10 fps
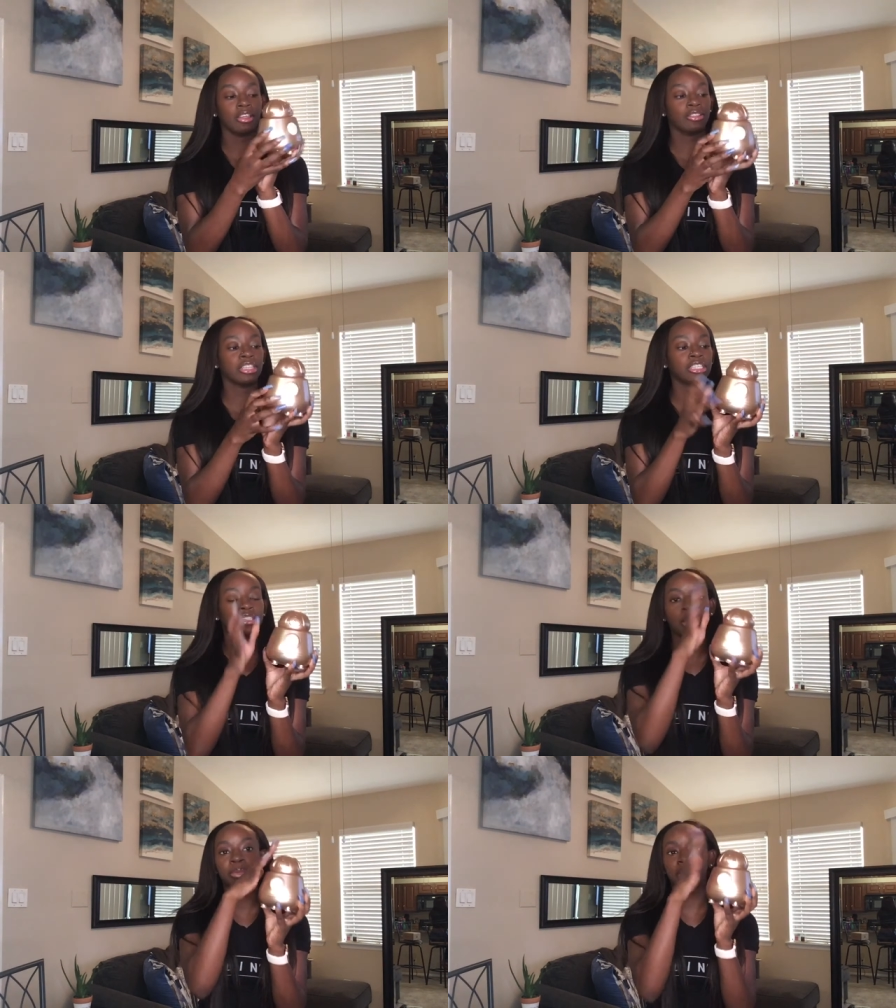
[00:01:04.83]
These
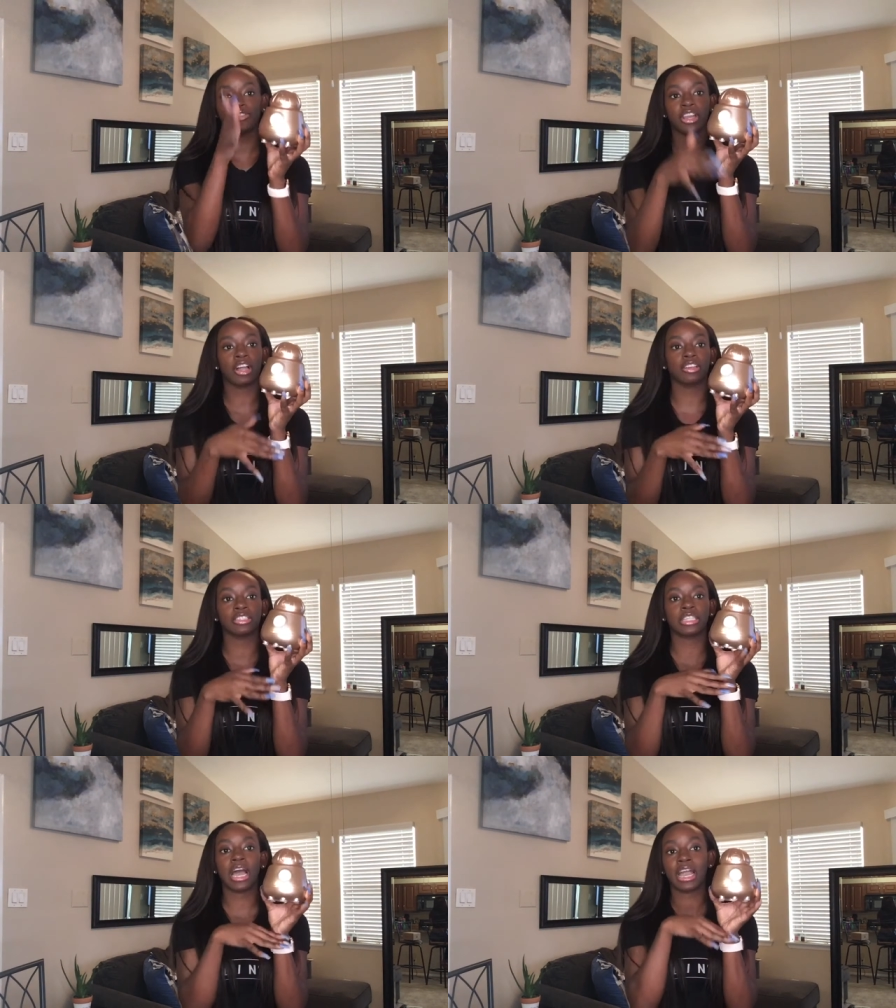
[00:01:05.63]
come in different colors.
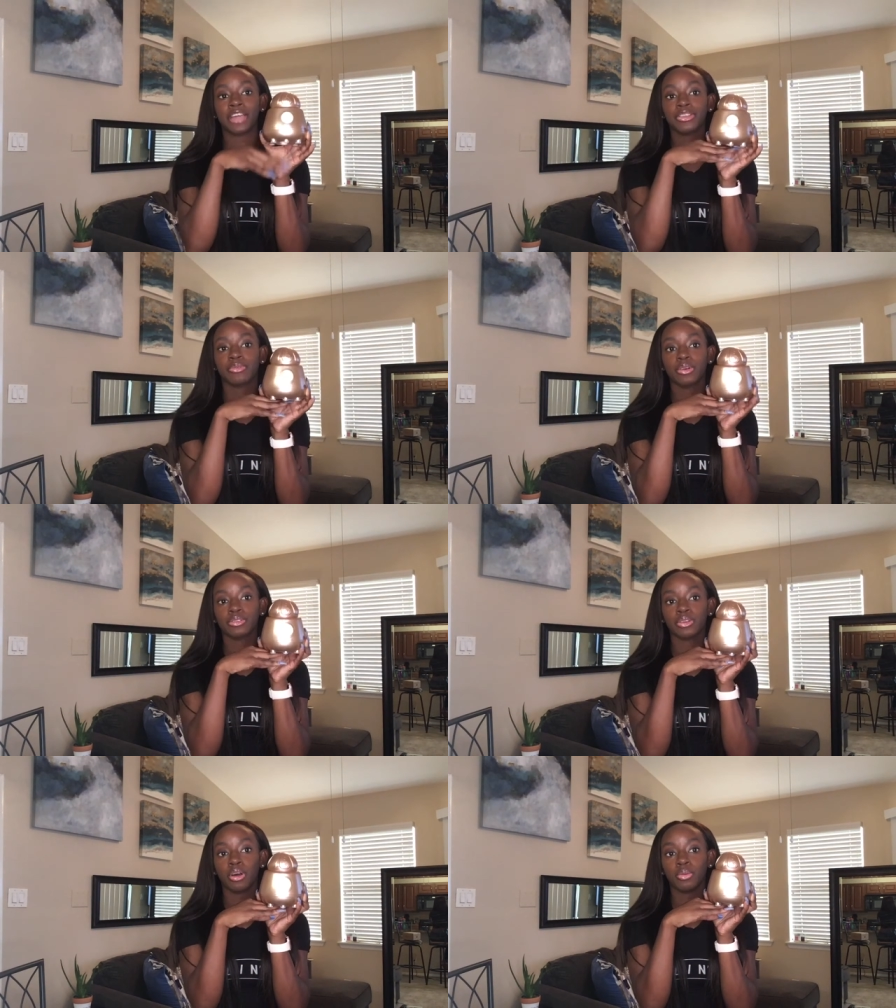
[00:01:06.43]
I got the rose
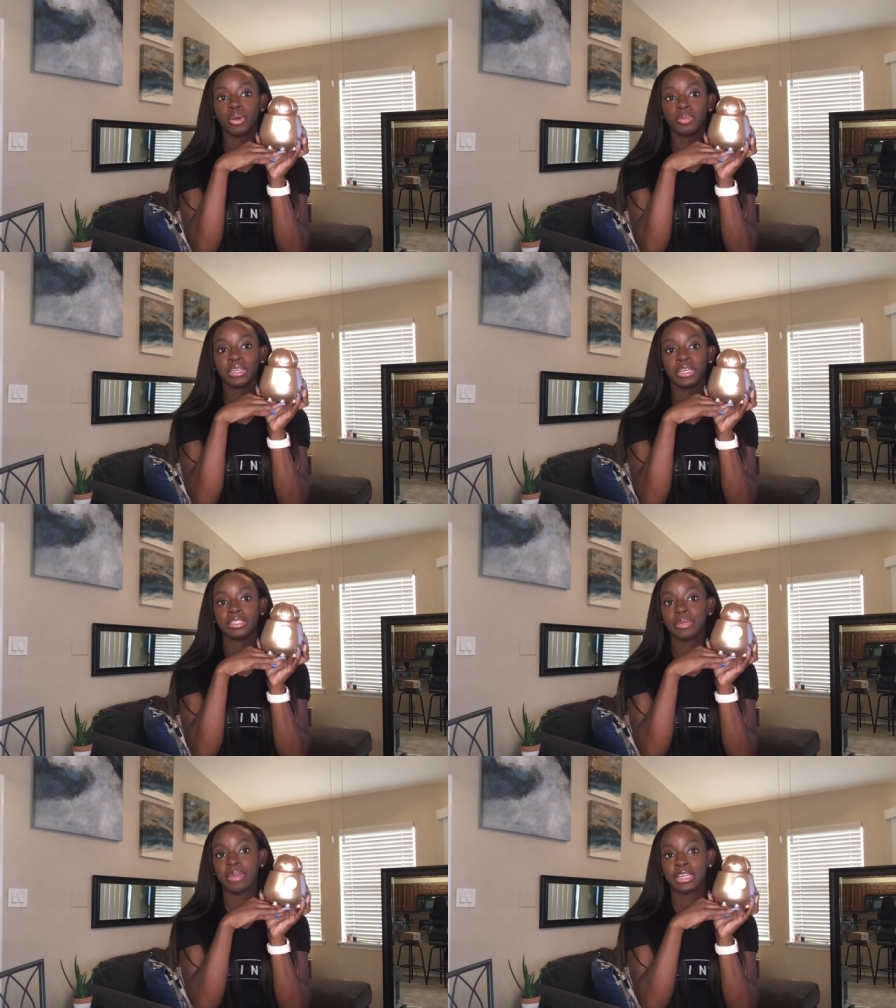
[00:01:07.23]
gold one because it
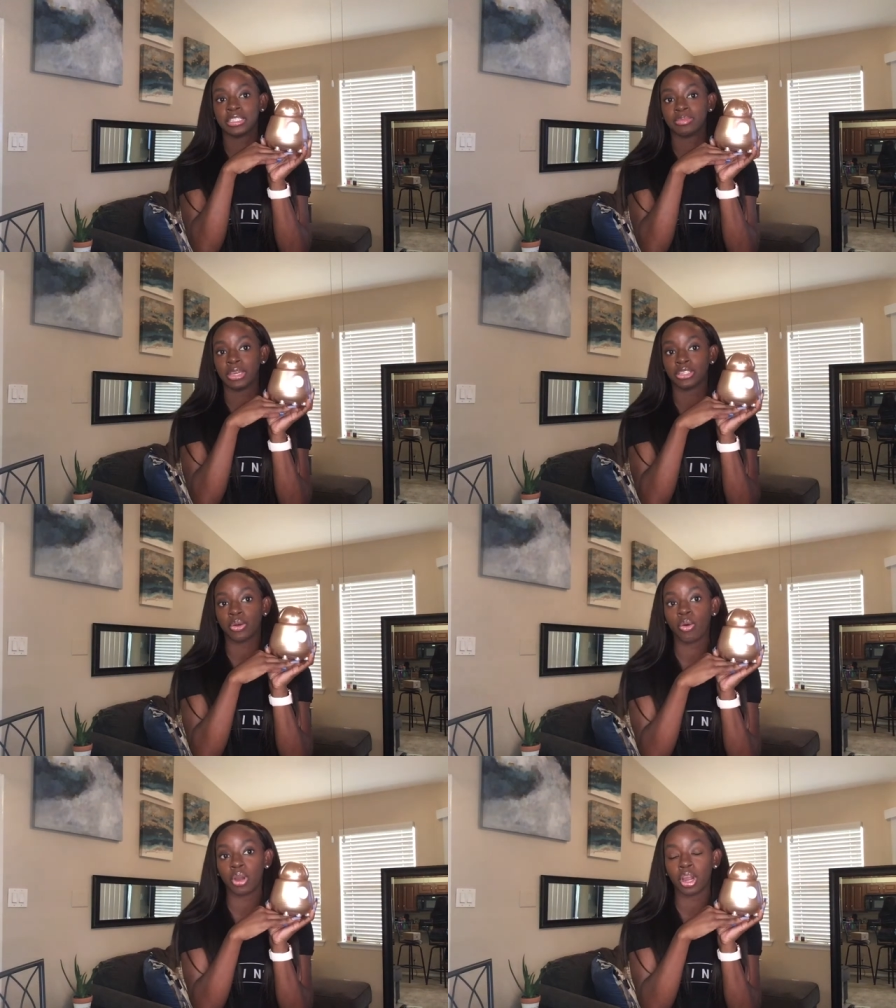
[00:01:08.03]
matches my
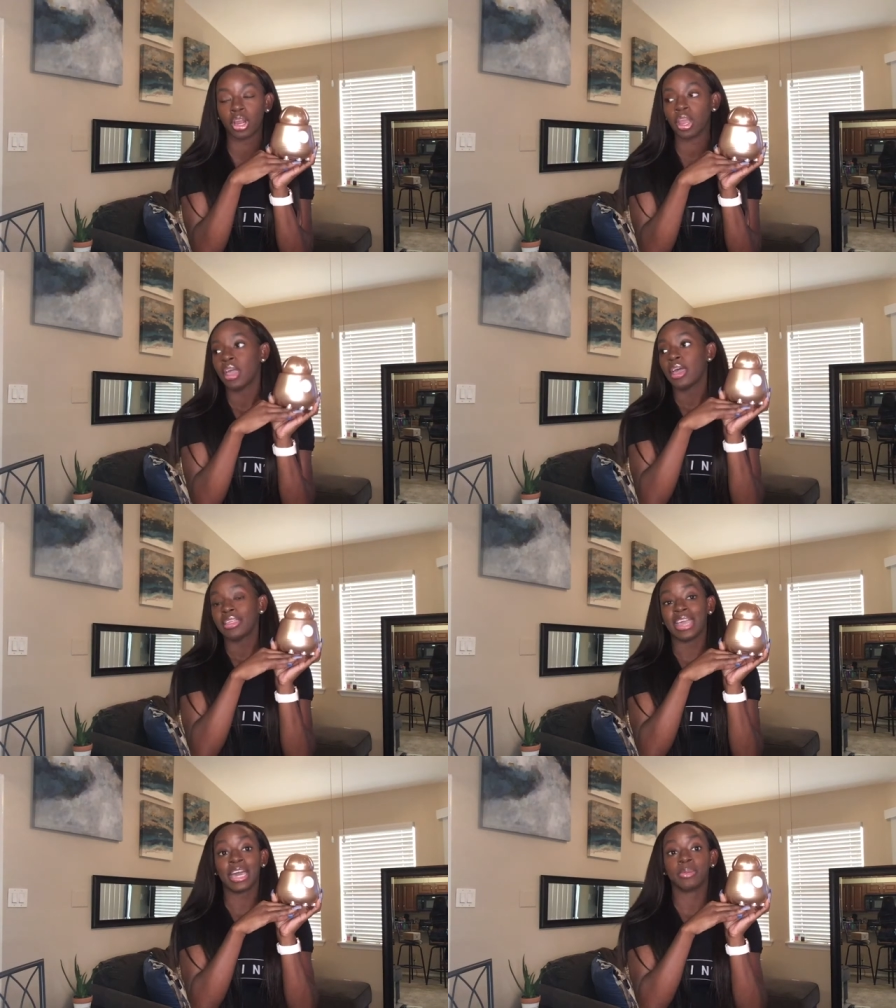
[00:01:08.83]
decor. They
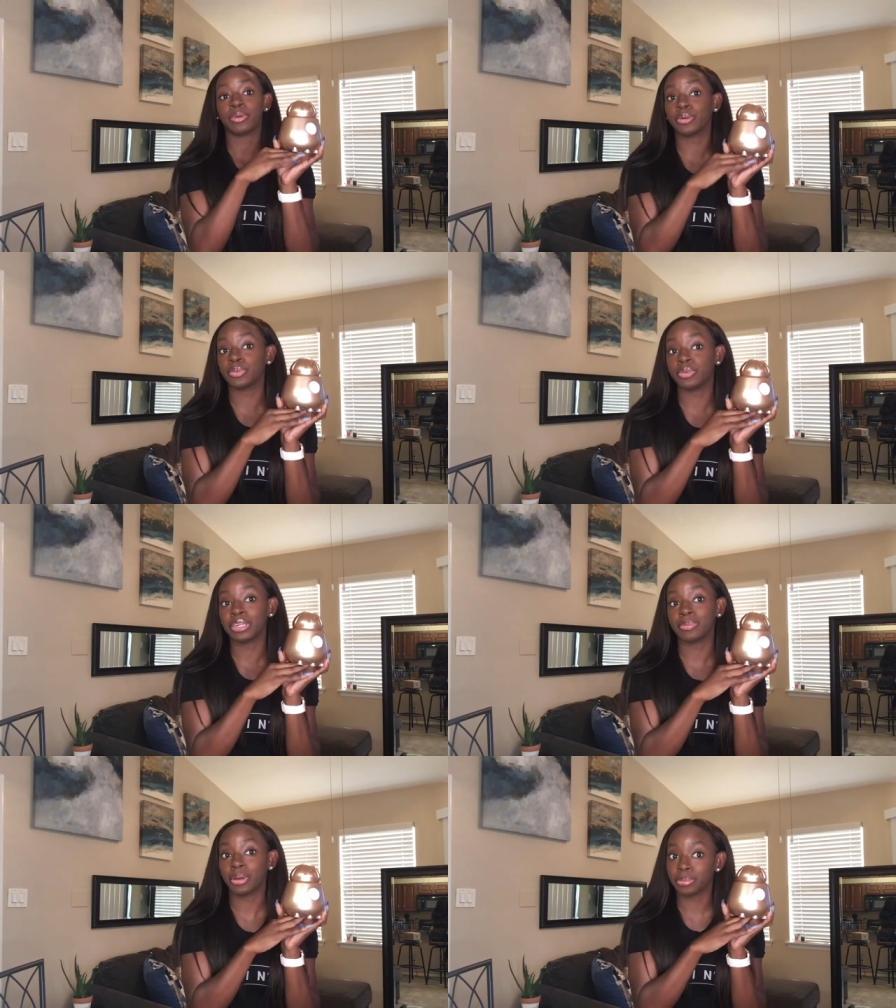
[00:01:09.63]
had a purple one, and
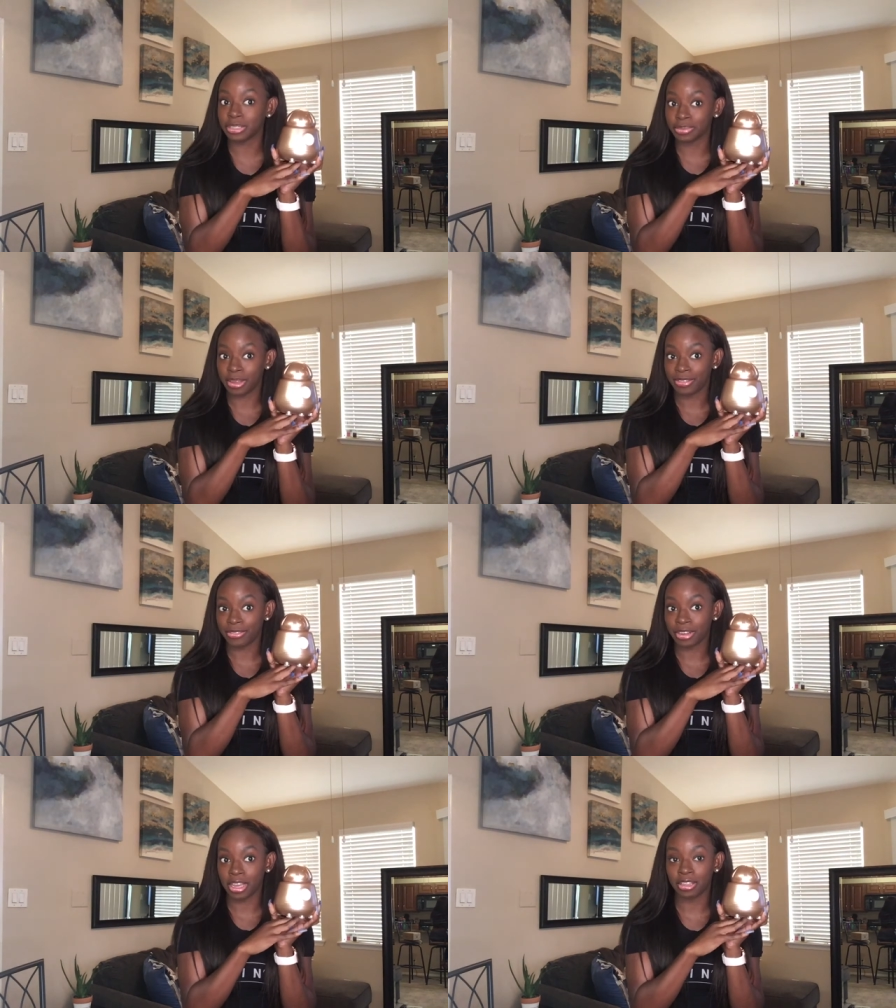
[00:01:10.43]
purple is my
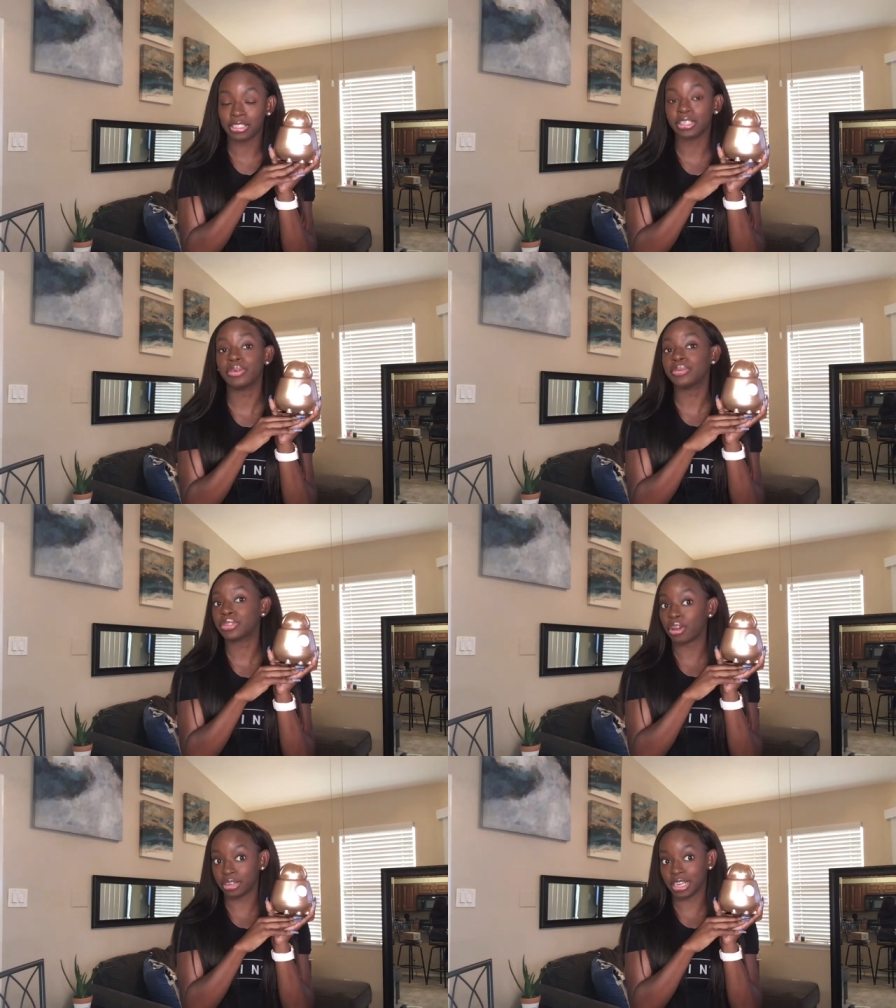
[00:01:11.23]
favorite color, so it was
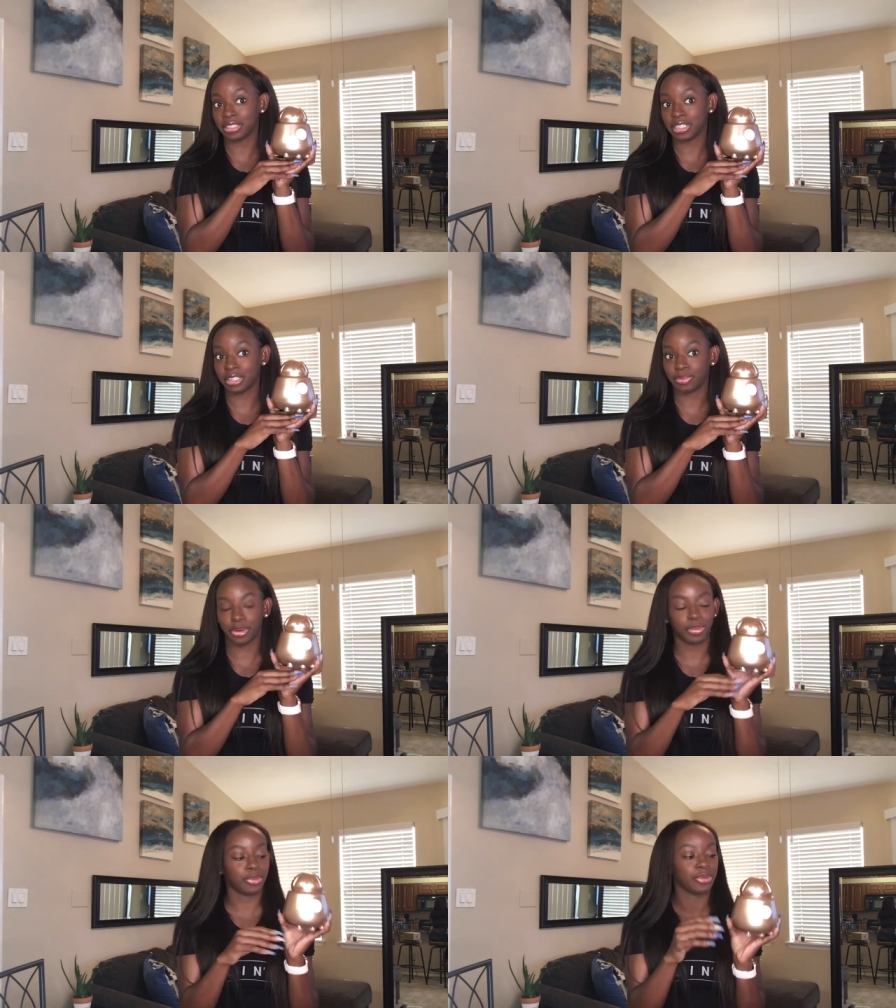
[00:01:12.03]
hard not to get the
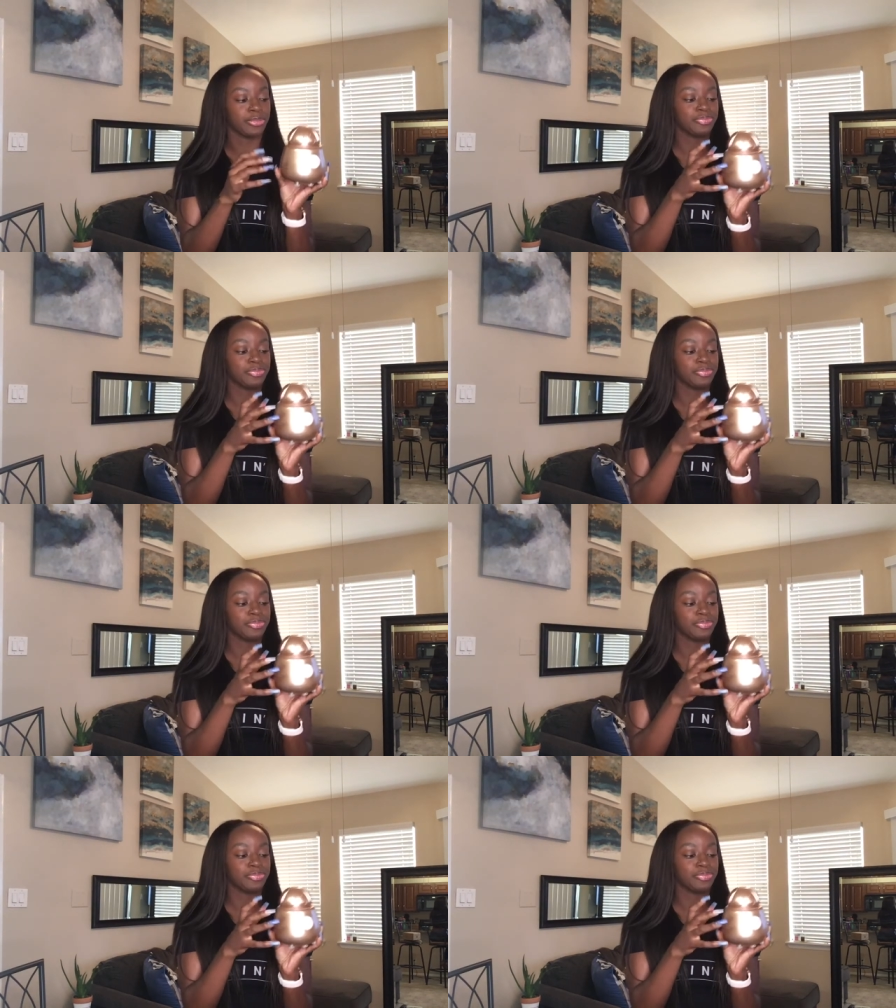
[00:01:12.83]
purple one.